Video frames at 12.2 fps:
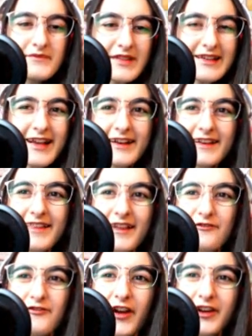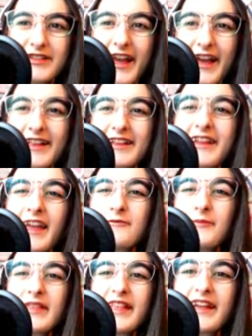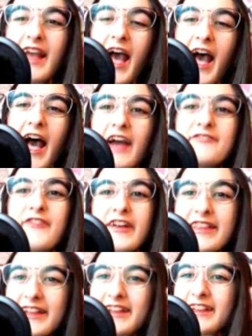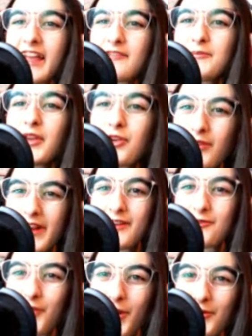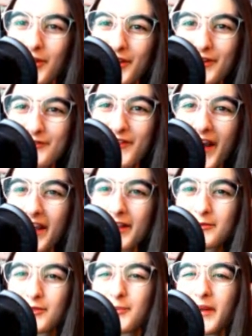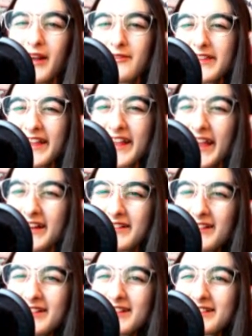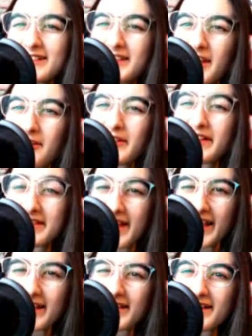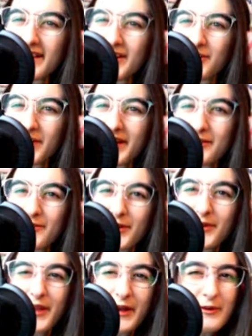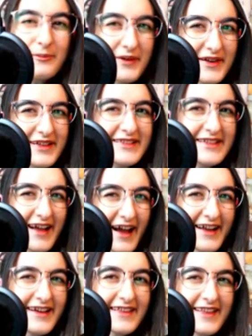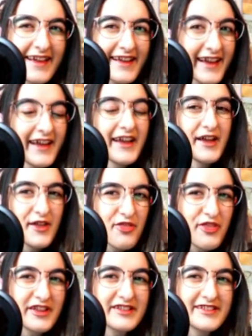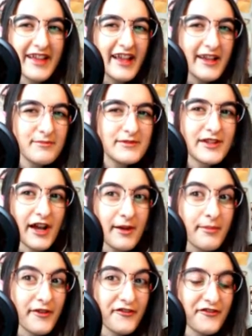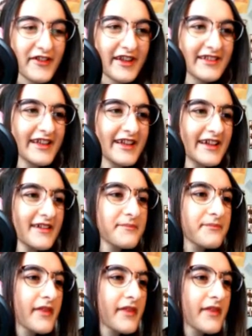kind of like Fairy Tale. It gave me like, I felt like it gave me Grand Rodeo vibes, but I was like, it doesn't sound exactly like Grand Rodeo, but it's kind of like the same type of feeling.